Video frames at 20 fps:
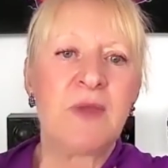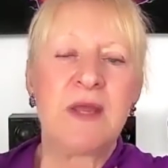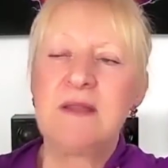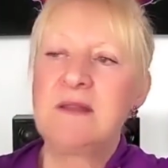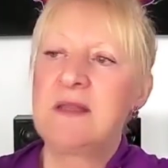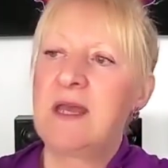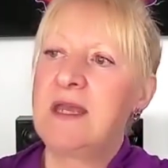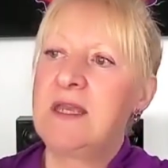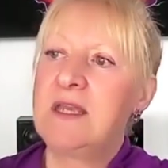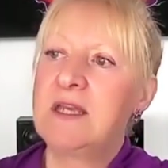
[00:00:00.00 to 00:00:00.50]
And
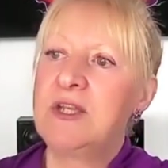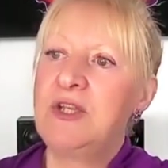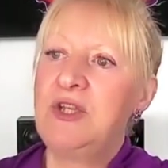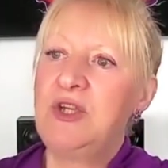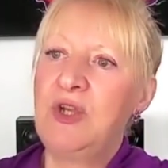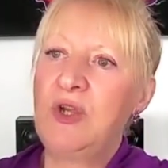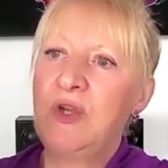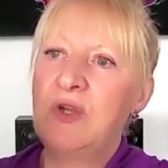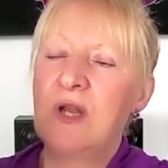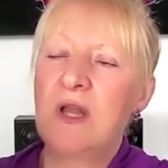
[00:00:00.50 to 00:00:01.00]
they can
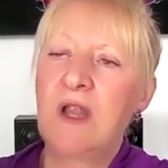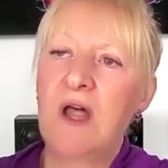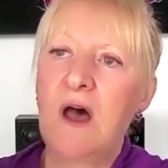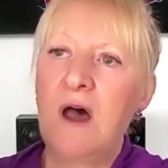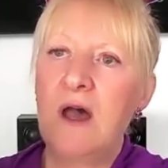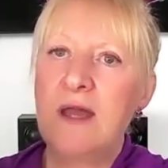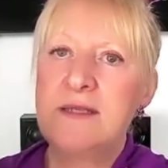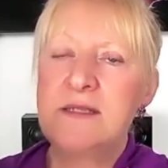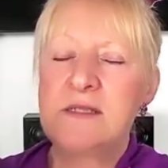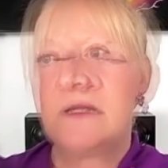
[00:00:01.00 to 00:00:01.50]

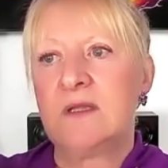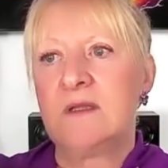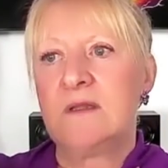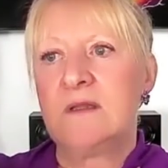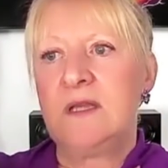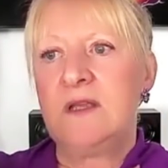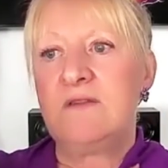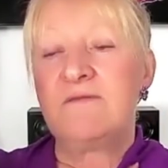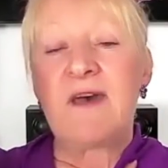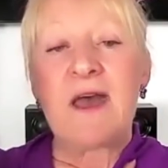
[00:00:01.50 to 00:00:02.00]
utilize
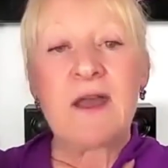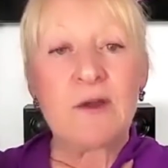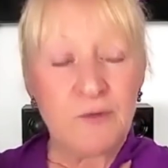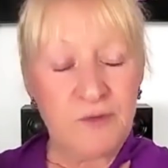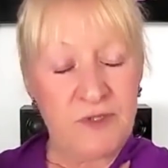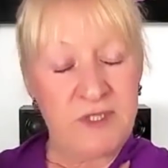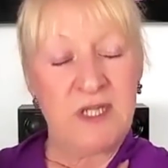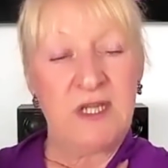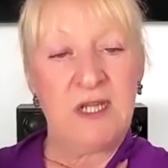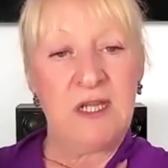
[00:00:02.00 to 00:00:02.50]
the
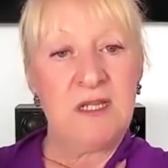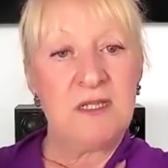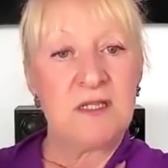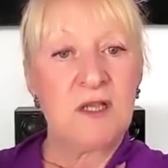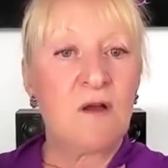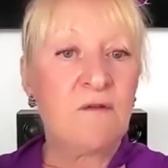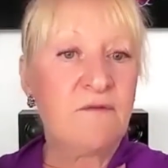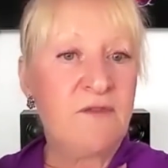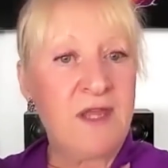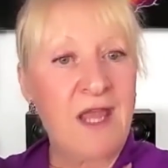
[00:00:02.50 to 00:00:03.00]
faculties
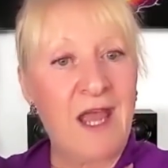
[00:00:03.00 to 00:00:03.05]
of the